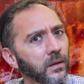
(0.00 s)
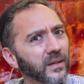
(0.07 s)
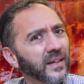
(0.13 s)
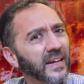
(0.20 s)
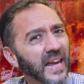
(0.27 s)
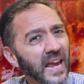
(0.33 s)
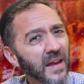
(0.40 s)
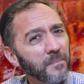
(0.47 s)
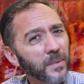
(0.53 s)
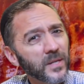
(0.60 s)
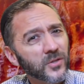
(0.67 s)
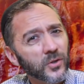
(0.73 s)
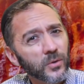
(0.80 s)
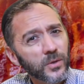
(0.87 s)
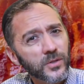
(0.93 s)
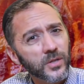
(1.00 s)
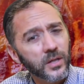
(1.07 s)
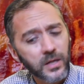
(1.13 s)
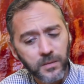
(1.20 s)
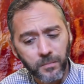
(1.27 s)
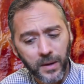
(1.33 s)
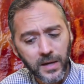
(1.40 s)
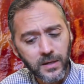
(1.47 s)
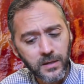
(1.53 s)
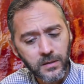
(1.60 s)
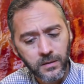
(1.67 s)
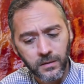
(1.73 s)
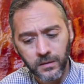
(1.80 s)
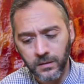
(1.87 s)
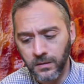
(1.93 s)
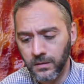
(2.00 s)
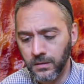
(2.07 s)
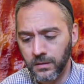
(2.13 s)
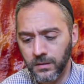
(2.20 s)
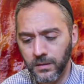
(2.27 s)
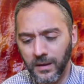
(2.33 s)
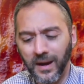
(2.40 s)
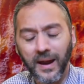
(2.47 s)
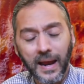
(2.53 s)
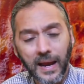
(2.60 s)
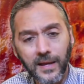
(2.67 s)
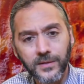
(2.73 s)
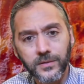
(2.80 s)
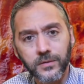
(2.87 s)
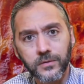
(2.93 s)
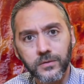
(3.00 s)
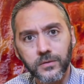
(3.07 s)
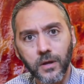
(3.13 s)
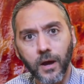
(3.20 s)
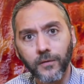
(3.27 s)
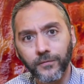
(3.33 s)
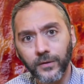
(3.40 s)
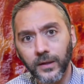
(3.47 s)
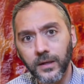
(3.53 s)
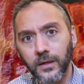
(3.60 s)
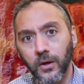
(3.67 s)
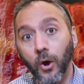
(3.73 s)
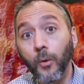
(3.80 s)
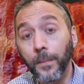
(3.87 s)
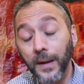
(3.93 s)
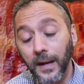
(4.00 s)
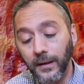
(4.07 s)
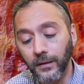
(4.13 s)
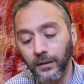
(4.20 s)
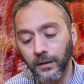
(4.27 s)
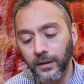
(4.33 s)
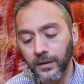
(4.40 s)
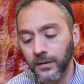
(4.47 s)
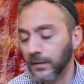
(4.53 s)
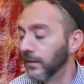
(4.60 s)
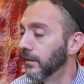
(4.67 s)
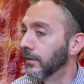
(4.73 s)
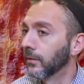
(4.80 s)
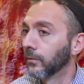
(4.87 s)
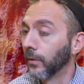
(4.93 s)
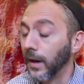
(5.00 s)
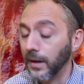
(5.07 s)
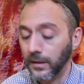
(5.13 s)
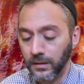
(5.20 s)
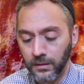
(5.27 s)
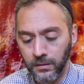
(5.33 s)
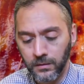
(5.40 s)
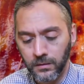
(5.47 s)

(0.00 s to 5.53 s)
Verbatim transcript: You can't be Jewish and eat bacon? I asked, softly, open endedly. Right.